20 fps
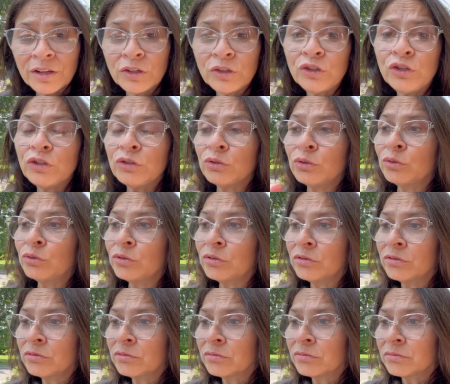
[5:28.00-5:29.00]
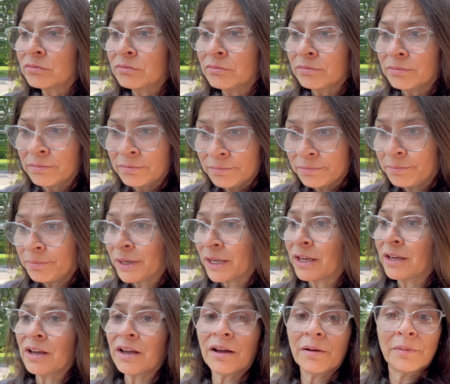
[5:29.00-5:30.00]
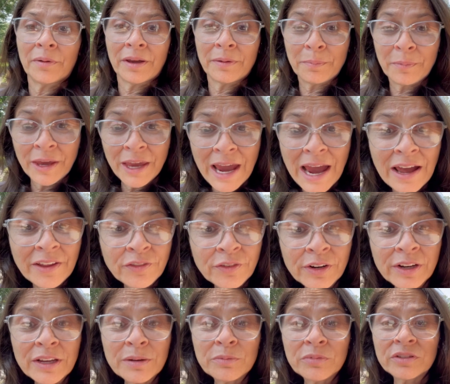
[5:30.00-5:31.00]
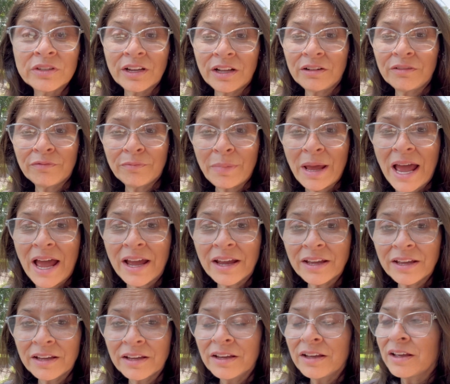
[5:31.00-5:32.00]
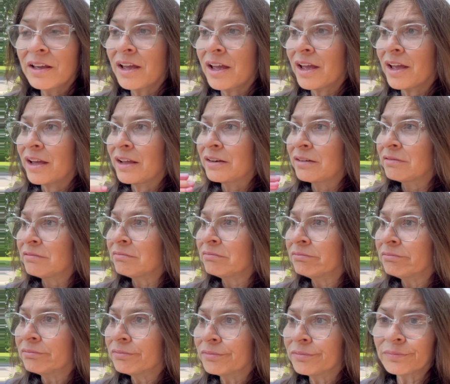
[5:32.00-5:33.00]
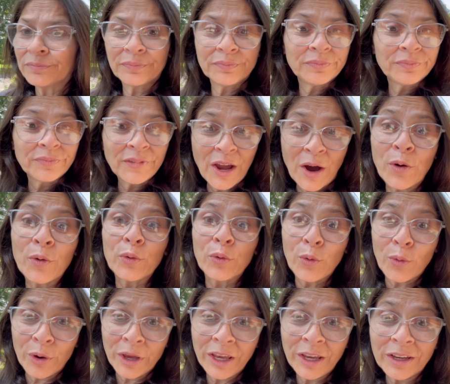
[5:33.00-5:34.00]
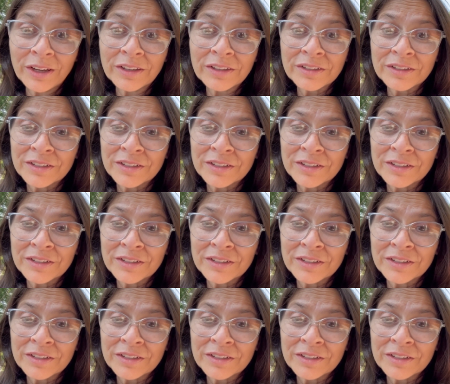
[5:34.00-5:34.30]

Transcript: to picking up, gathering himself back, and now going